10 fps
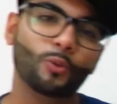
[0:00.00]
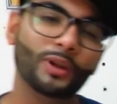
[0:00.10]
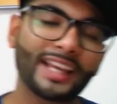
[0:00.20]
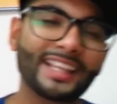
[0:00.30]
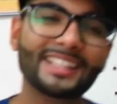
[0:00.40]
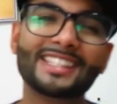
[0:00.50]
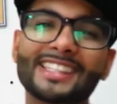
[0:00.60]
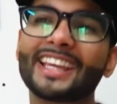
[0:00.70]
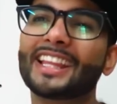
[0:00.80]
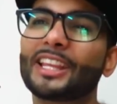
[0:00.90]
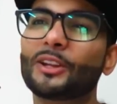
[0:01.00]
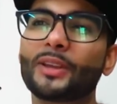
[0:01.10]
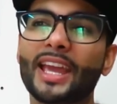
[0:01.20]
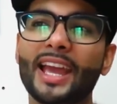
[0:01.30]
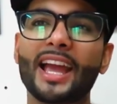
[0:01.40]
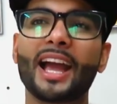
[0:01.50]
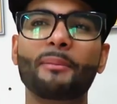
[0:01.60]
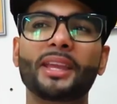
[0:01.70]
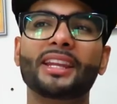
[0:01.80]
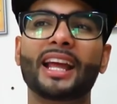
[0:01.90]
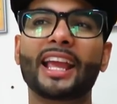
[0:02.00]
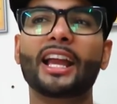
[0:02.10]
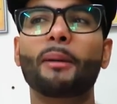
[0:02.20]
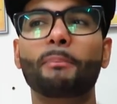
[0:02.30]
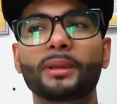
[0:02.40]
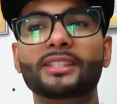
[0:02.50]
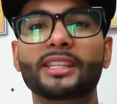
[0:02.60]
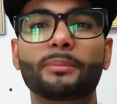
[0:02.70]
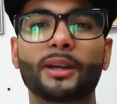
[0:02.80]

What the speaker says: Well, I can say that, you know, yeah, I mean, I got busy,